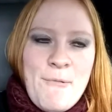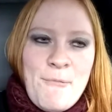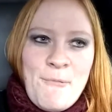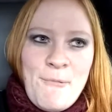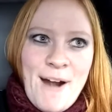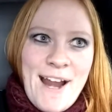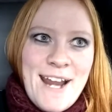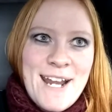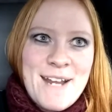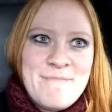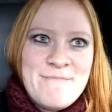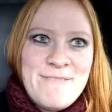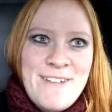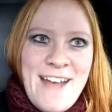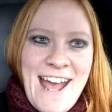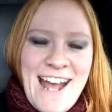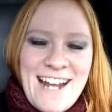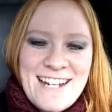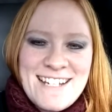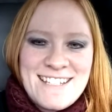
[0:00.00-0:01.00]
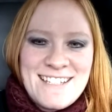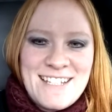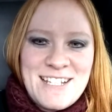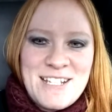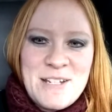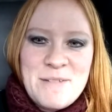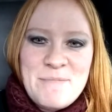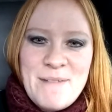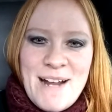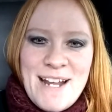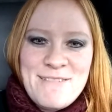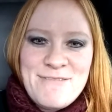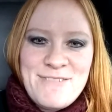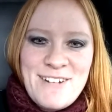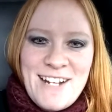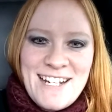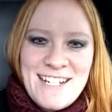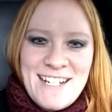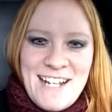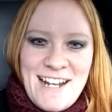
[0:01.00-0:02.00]
Random fact that you might
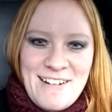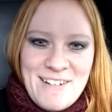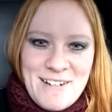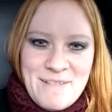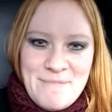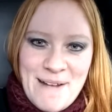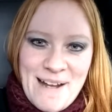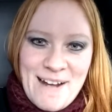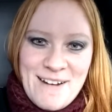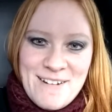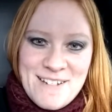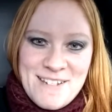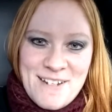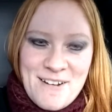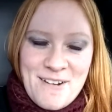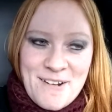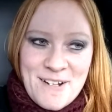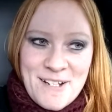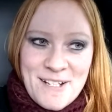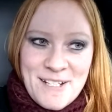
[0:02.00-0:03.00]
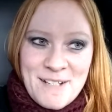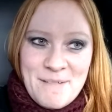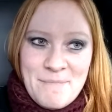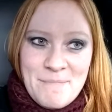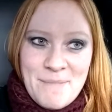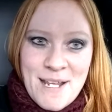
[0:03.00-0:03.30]
find out about on